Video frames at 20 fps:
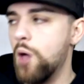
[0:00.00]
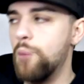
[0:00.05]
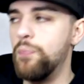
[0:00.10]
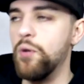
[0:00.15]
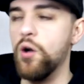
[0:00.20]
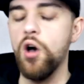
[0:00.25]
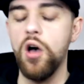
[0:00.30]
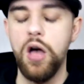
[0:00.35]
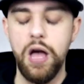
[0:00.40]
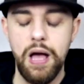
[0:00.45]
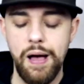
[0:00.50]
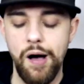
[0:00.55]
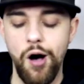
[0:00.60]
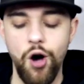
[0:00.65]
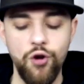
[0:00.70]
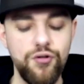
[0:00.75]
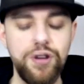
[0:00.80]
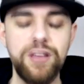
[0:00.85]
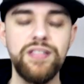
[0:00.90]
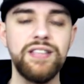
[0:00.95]
but I
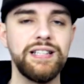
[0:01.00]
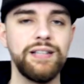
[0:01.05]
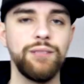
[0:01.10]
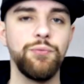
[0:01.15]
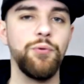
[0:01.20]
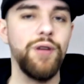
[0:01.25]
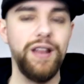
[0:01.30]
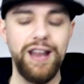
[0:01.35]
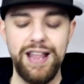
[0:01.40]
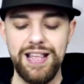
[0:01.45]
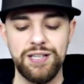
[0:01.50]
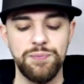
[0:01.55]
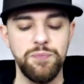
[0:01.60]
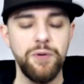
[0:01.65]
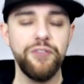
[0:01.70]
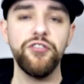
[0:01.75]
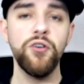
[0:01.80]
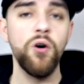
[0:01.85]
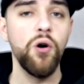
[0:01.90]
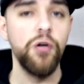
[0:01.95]
wrote this list
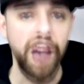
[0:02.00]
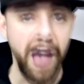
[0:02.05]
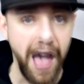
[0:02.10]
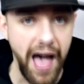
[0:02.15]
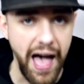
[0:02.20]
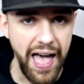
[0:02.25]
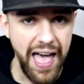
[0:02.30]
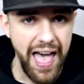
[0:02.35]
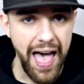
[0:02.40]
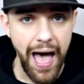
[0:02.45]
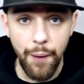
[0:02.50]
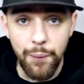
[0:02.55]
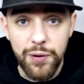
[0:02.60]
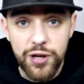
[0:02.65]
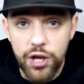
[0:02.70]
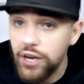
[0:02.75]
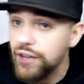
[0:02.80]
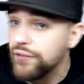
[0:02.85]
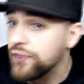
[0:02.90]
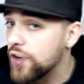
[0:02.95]
before that, and we
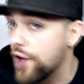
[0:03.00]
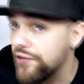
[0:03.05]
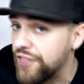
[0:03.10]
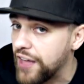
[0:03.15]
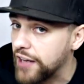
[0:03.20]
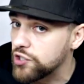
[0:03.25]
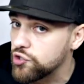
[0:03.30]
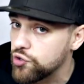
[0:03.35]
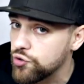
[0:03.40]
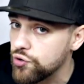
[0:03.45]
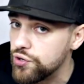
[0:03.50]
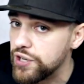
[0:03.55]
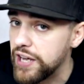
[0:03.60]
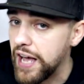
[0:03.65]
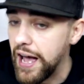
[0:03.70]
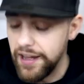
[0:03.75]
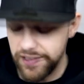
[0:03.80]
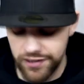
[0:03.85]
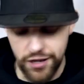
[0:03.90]
don't even know if that's true yet.